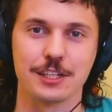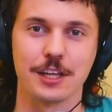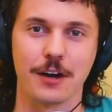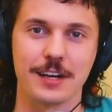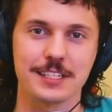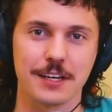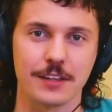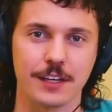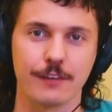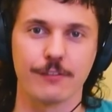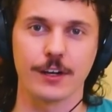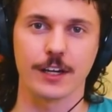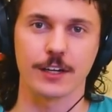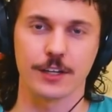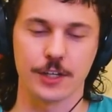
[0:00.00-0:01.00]
though, I sound like a
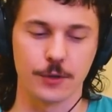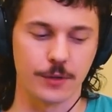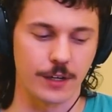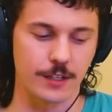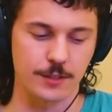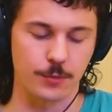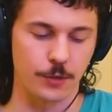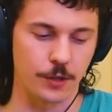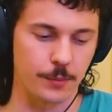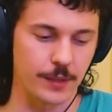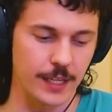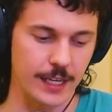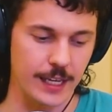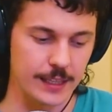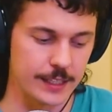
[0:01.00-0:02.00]
fucking QAnon supporter, but
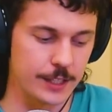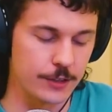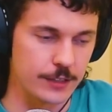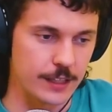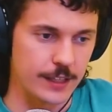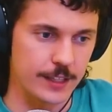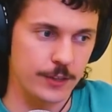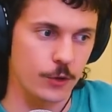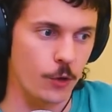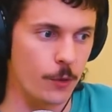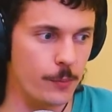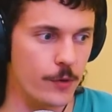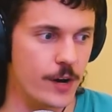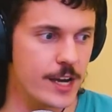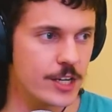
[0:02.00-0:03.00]
like literally, like
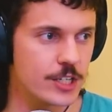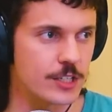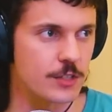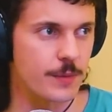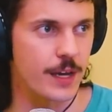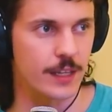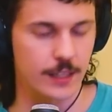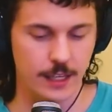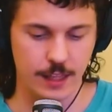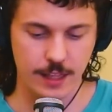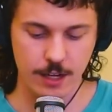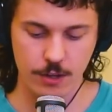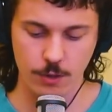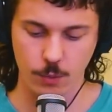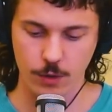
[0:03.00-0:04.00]
corporations, man, like
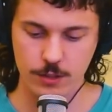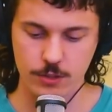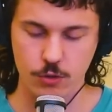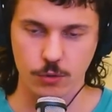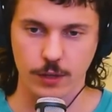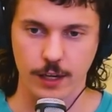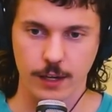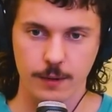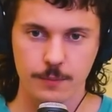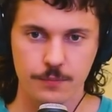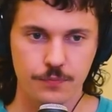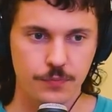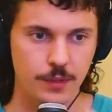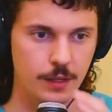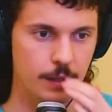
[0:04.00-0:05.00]
they're the ones who like
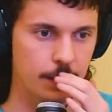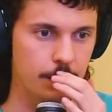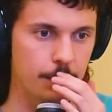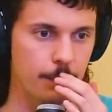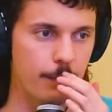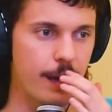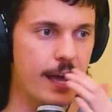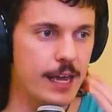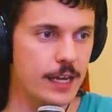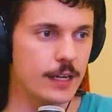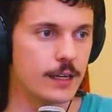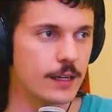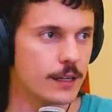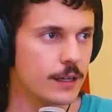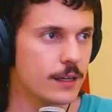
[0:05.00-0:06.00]

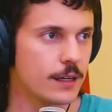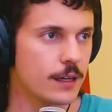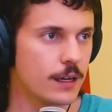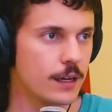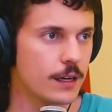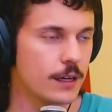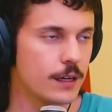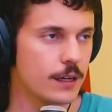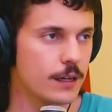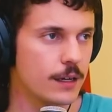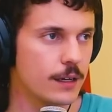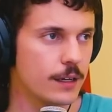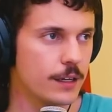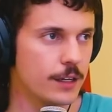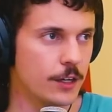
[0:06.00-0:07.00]
made,
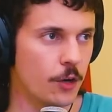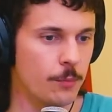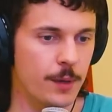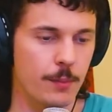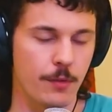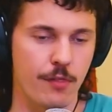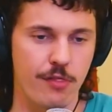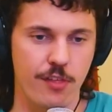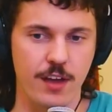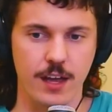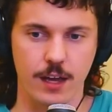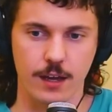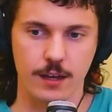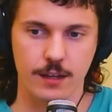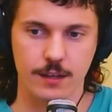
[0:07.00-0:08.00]
people
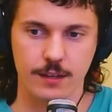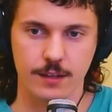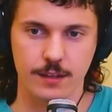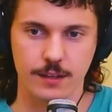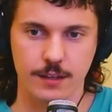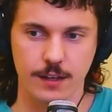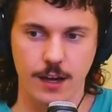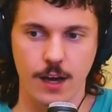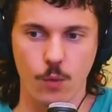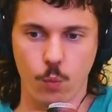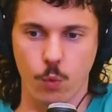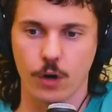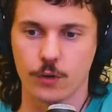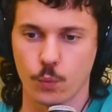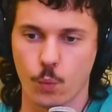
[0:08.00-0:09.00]
think
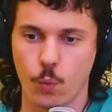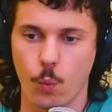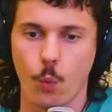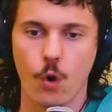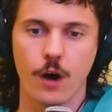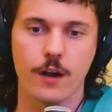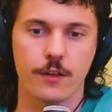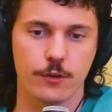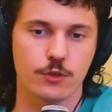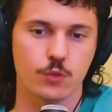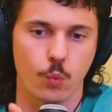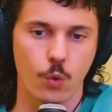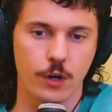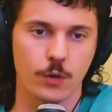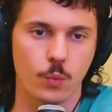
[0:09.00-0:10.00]
there's
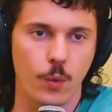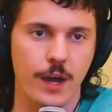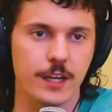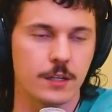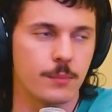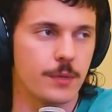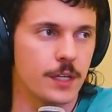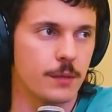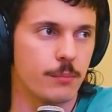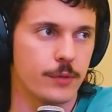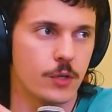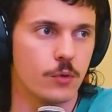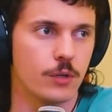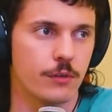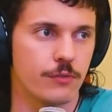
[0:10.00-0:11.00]
one way to be
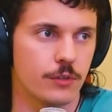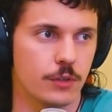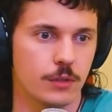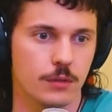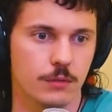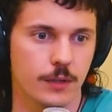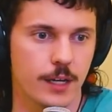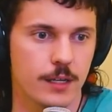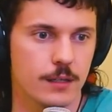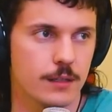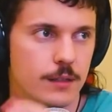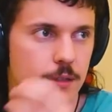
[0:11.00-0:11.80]
beautiful, right?